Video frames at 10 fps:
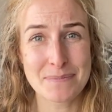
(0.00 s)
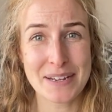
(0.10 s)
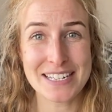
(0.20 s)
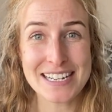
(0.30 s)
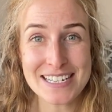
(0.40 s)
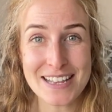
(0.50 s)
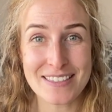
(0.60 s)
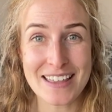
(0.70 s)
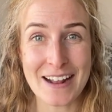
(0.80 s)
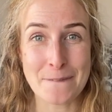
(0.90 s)
Because here's the
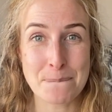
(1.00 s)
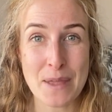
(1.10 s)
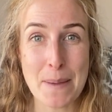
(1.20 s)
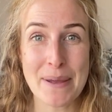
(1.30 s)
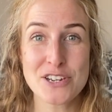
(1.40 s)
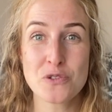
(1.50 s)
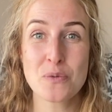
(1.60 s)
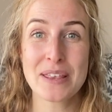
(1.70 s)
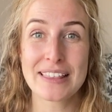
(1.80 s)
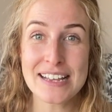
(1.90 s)
thing, I bet you will
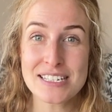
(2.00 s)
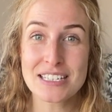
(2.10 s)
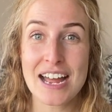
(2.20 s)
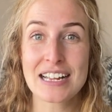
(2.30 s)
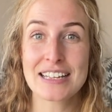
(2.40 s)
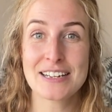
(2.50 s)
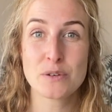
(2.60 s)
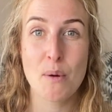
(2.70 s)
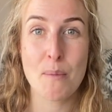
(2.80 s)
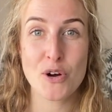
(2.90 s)
be less likely
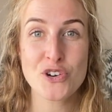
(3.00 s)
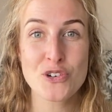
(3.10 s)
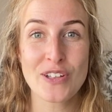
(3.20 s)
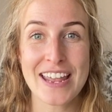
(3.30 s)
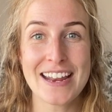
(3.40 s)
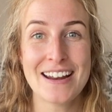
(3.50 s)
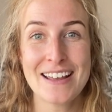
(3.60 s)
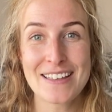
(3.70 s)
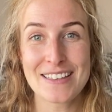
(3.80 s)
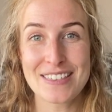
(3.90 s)
to emotional eat
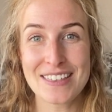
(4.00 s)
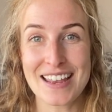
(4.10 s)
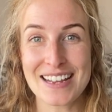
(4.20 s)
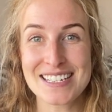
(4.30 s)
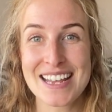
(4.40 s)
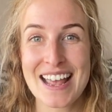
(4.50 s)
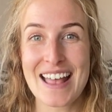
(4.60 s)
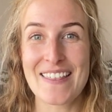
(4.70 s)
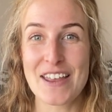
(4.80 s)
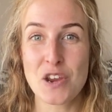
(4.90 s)
the things
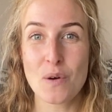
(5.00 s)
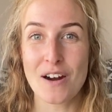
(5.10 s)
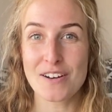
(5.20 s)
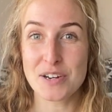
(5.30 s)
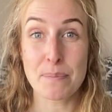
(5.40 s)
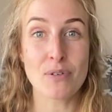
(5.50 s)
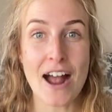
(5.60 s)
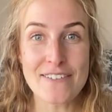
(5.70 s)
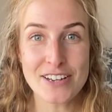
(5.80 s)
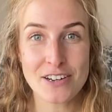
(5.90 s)
that you are
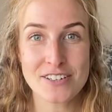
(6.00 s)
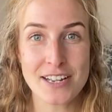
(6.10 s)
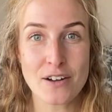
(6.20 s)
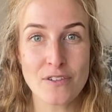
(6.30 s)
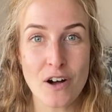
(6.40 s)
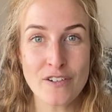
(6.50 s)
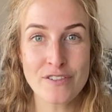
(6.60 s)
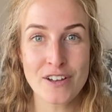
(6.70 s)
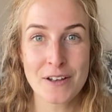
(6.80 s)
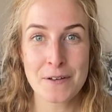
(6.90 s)
depriving yourself of
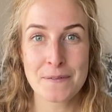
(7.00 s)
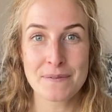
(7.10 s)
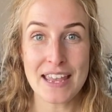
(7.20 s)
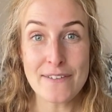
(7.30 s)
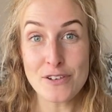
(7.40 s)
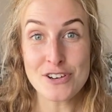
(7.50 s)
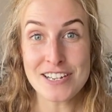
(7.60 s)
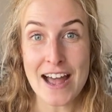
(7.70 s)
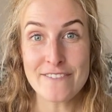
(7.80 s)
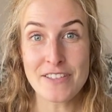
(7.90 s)
if you just
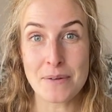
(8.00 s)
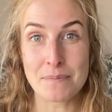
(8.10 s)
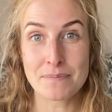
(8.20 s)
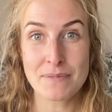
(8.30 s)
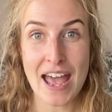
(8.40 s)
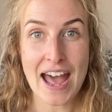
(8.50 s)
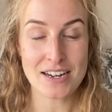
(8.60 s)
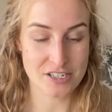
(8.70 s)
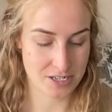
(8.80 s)
have them at